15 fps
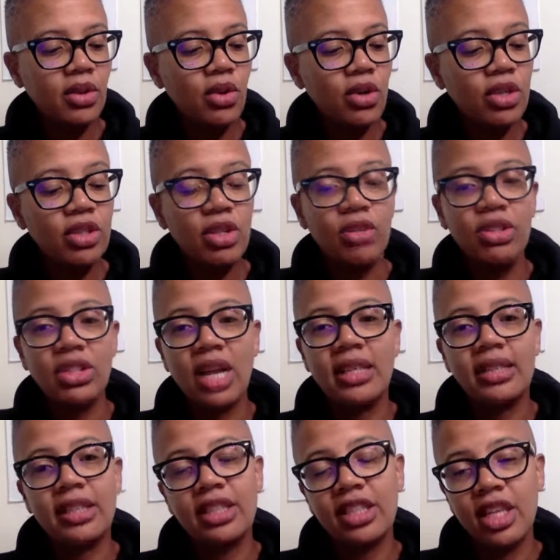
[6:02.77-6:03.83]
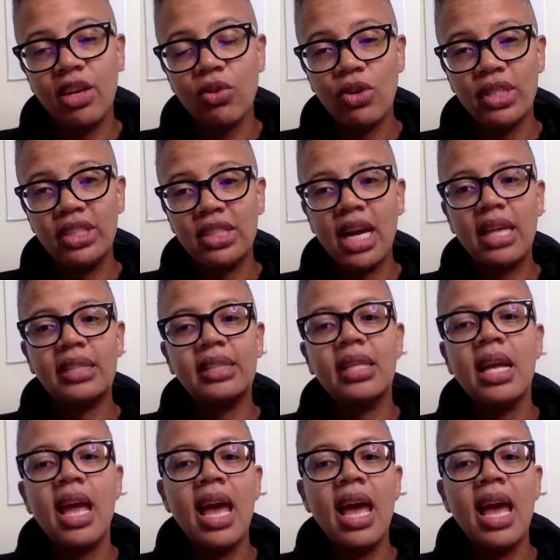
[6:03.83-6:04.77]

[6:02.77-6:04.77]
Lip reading: cortisone shots, the steroid shots,